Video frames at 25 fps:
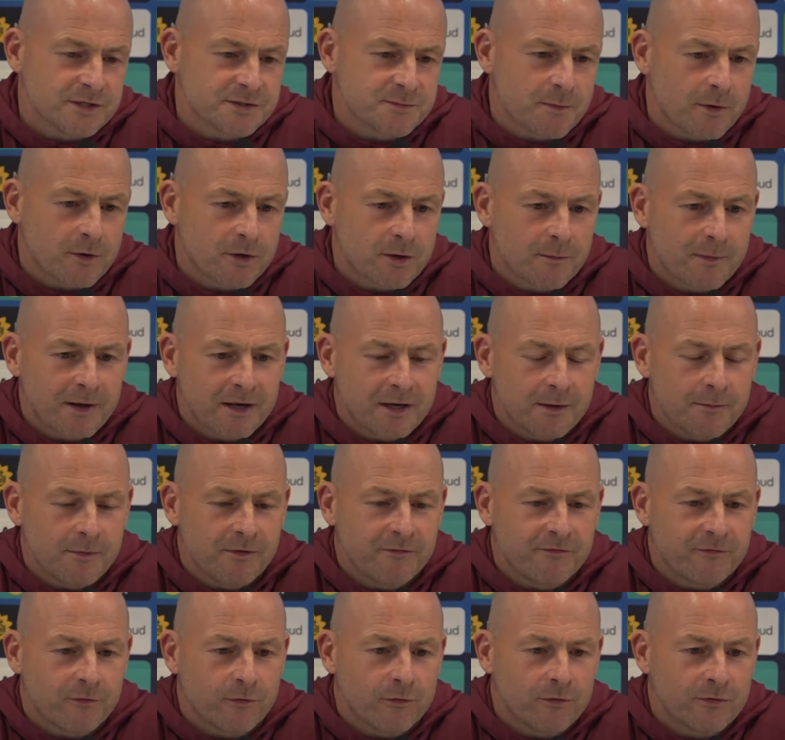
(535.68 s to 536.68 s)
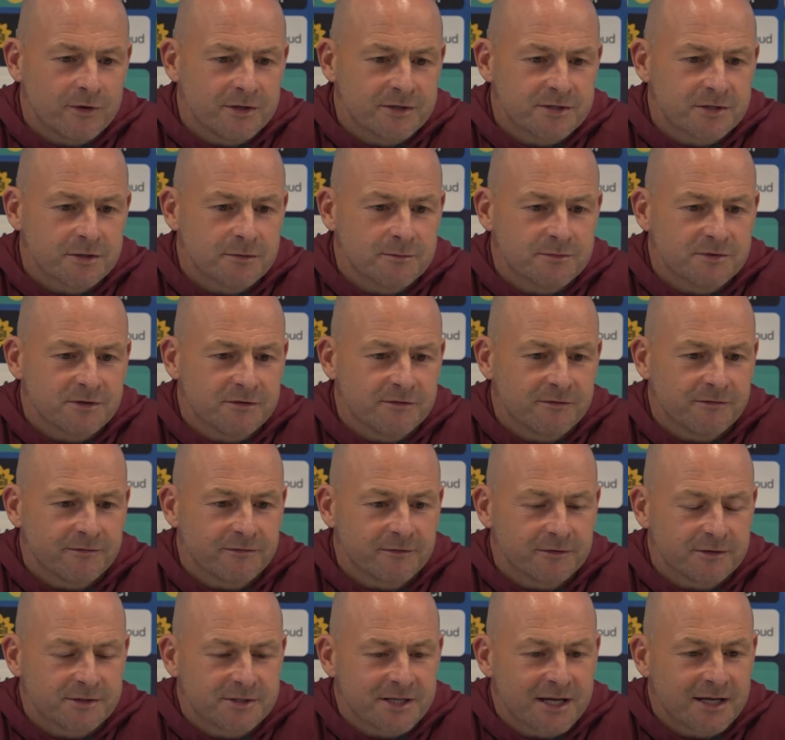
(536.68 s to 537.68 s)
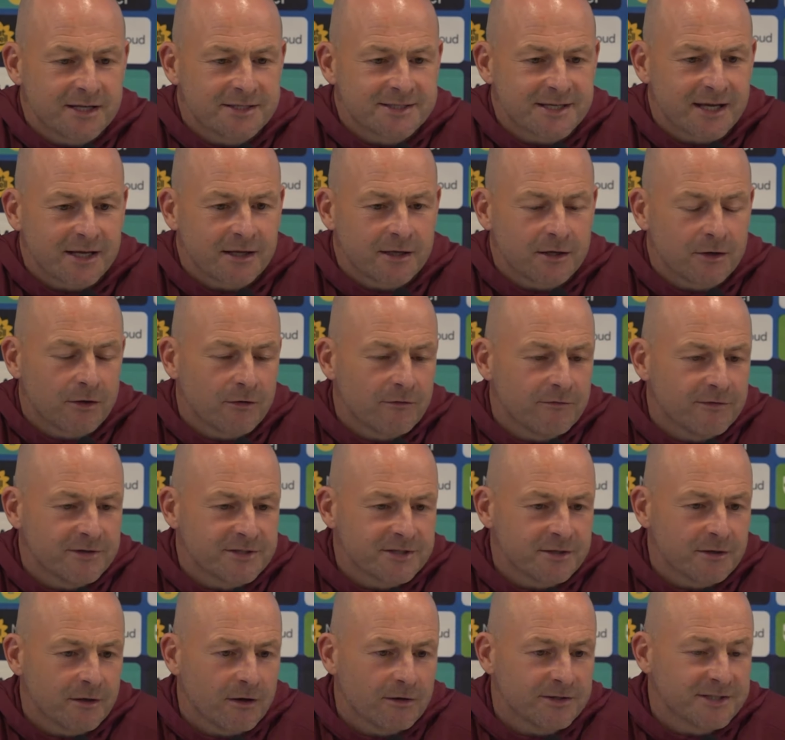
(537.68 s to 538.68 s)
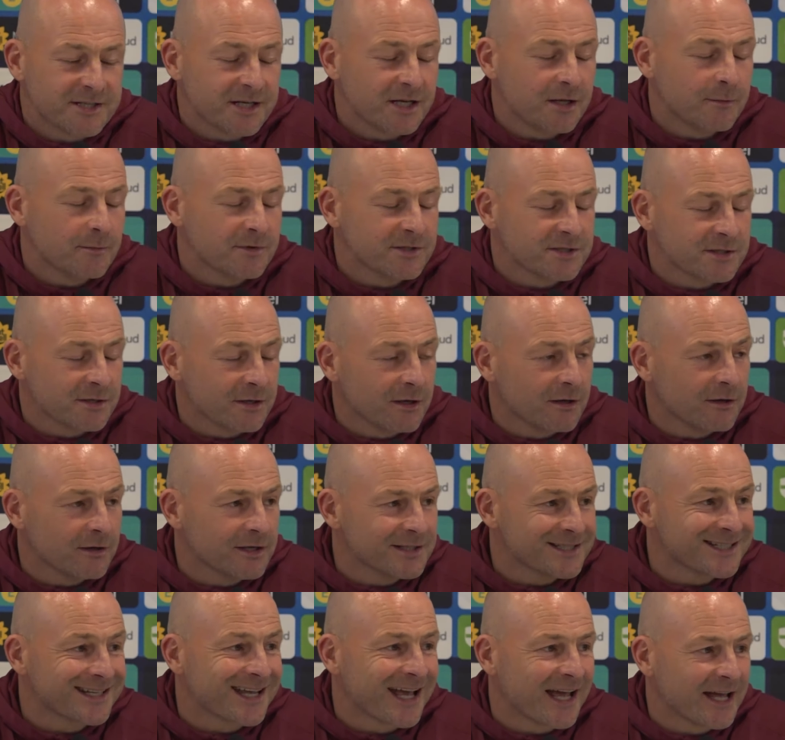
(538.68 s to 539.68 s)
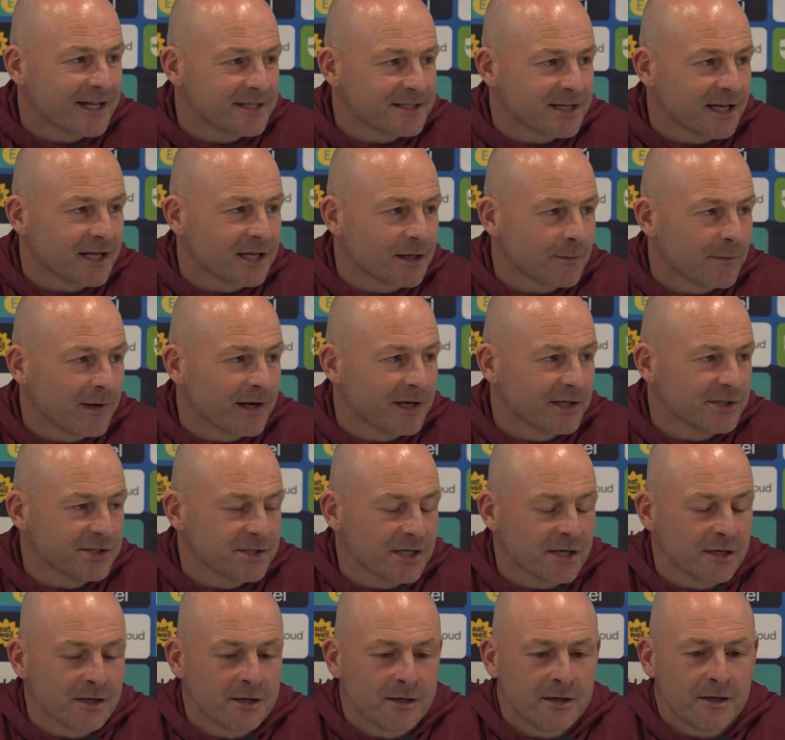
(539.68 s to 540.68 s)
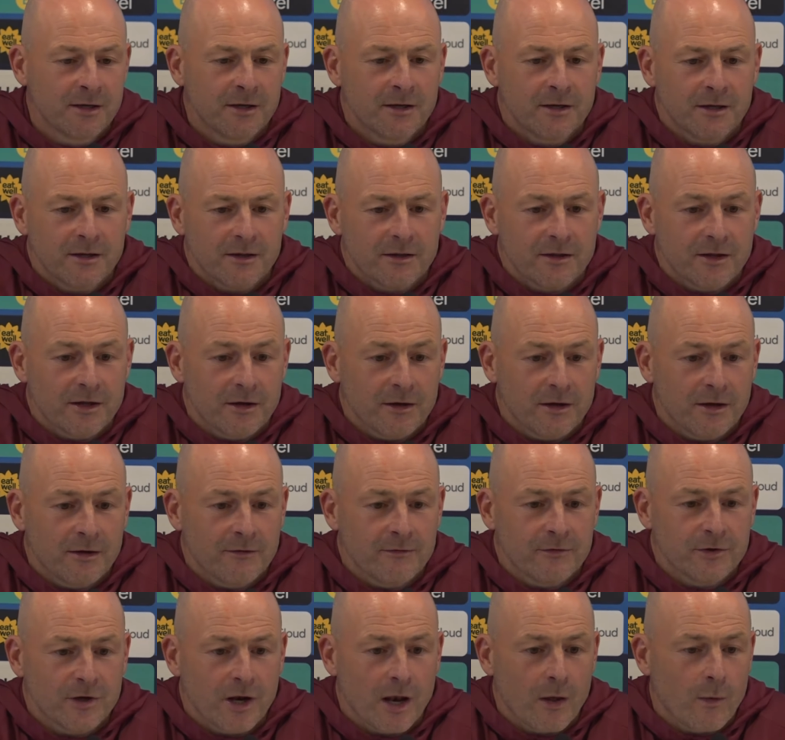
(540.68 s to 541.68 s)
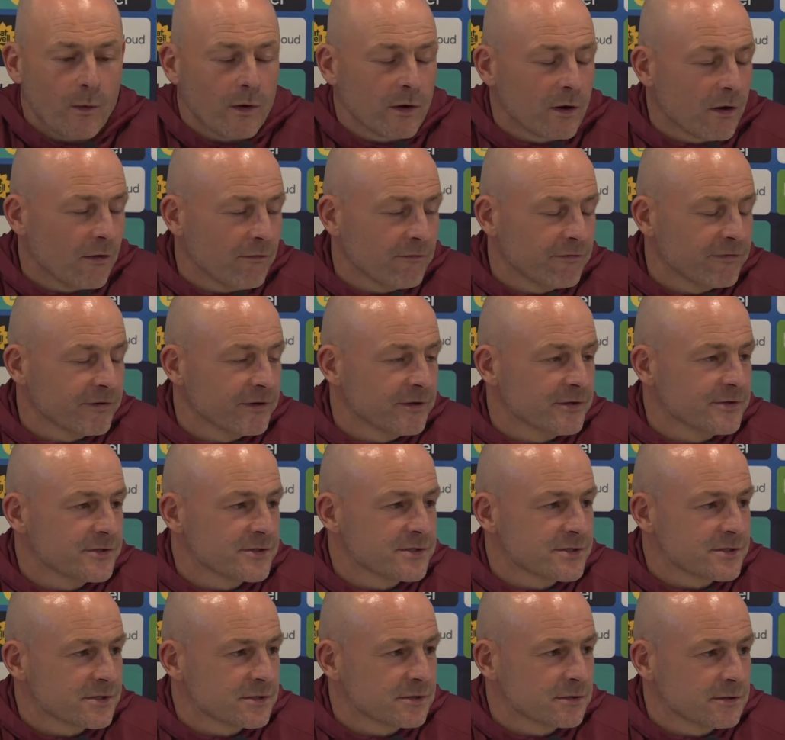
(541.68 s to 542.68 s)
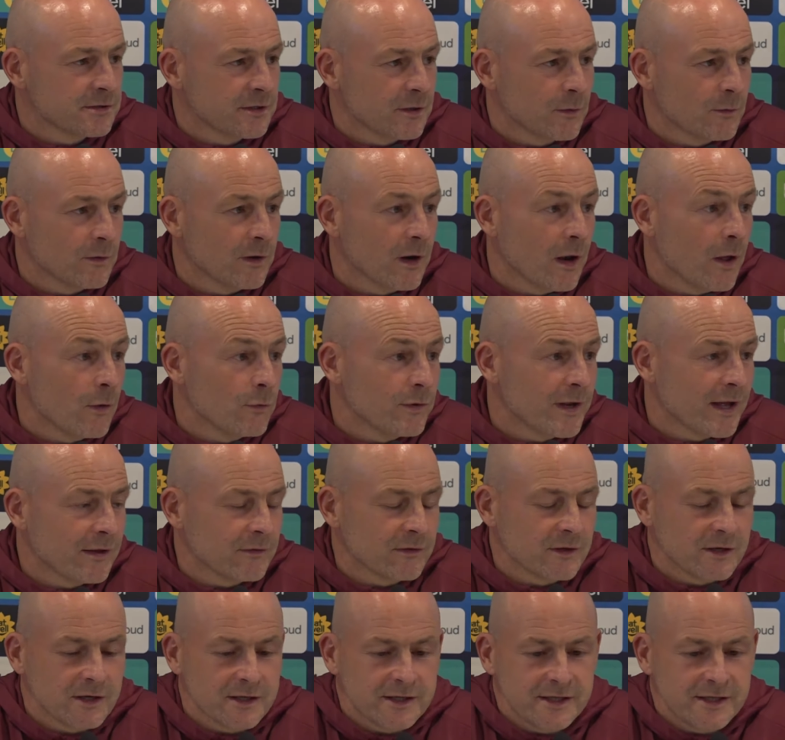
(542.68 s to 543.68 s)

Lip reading: spoke about it before in terms of taking over a team as a caretaker manager that are low on confidence, are low down the